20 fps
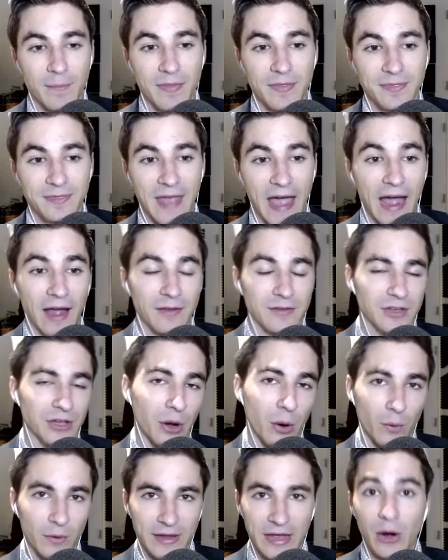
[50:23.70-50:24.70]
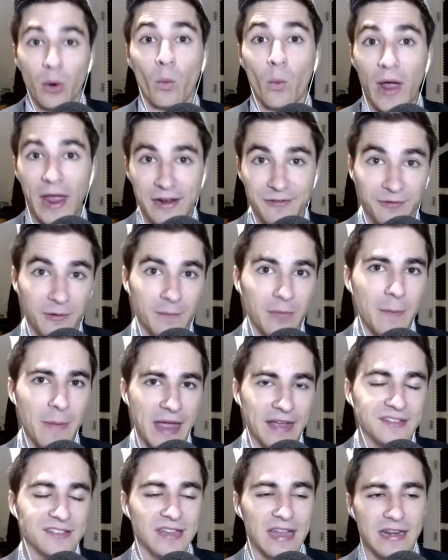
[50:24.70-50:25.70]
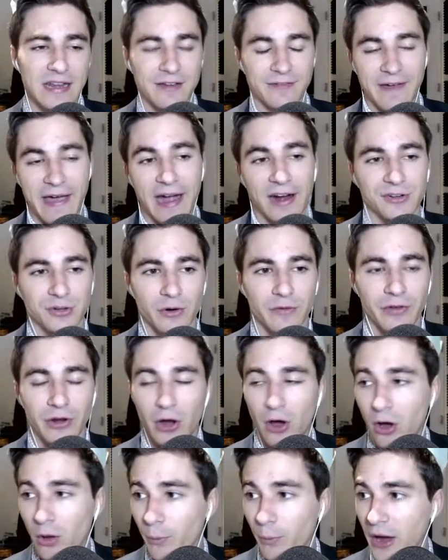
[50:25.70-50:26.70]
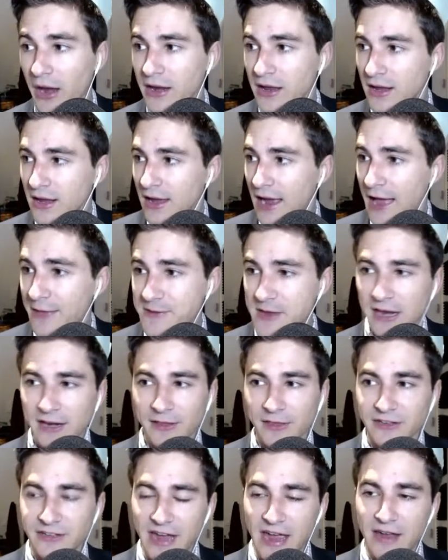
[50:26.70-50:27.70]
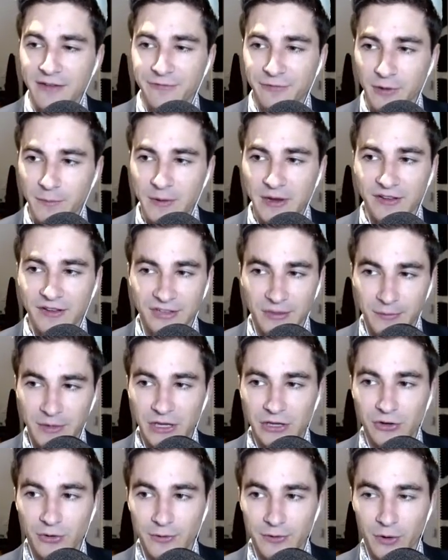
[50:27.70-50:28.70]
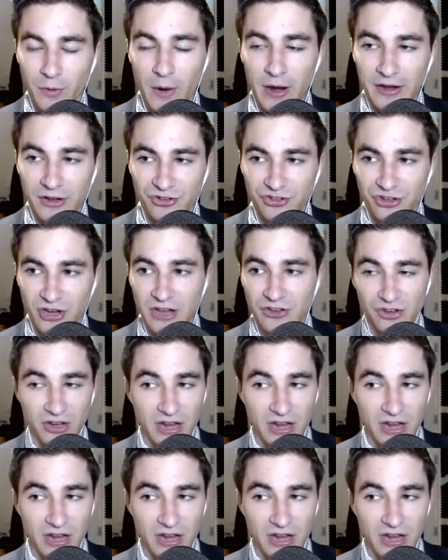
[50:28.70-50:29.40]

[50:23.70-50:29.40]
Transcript: that, you know, get away from the bank standing factor of it all. But at the end of the day, flipping is something you do at the Grand Exchange. You